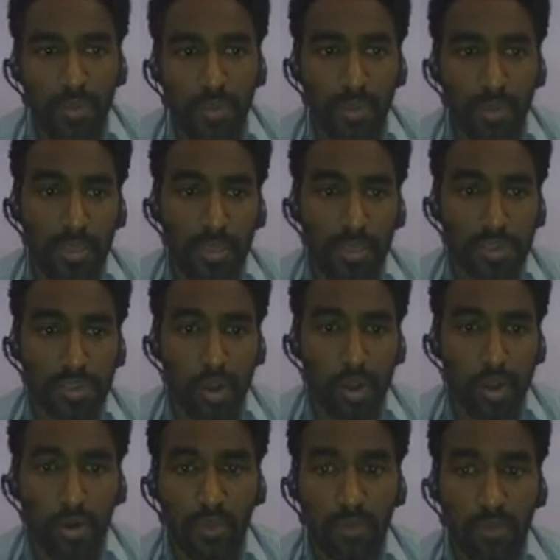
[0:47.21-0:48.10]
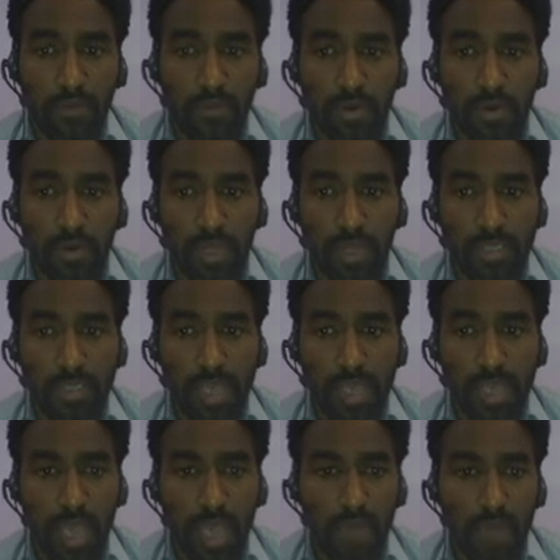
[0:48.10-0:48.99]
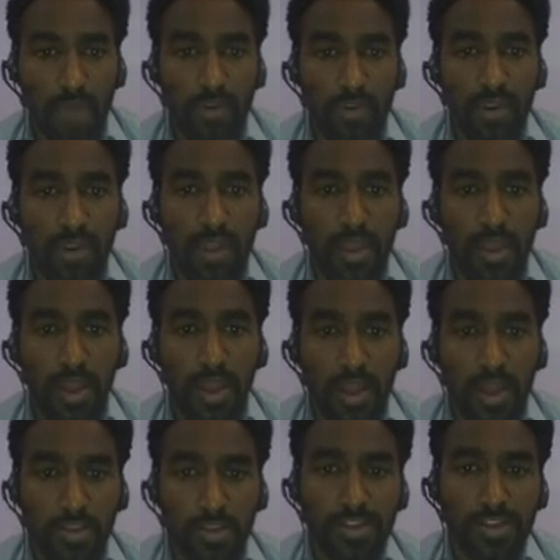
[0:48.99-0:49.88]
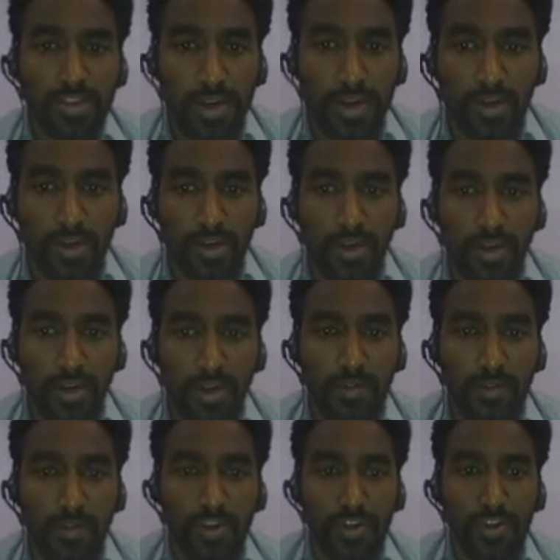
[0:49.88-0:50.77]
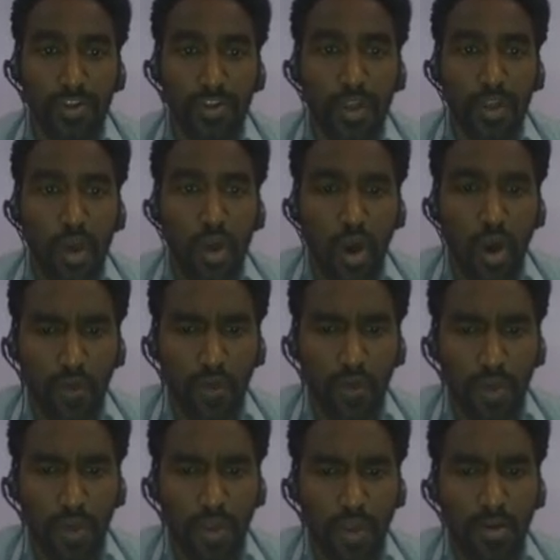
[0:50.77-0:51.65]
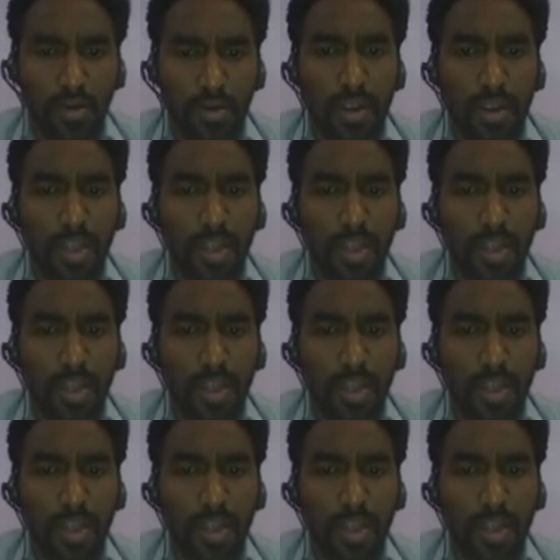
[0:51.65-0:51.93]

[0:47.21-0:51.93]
That is, long term forecasts have a larger standard deviation of error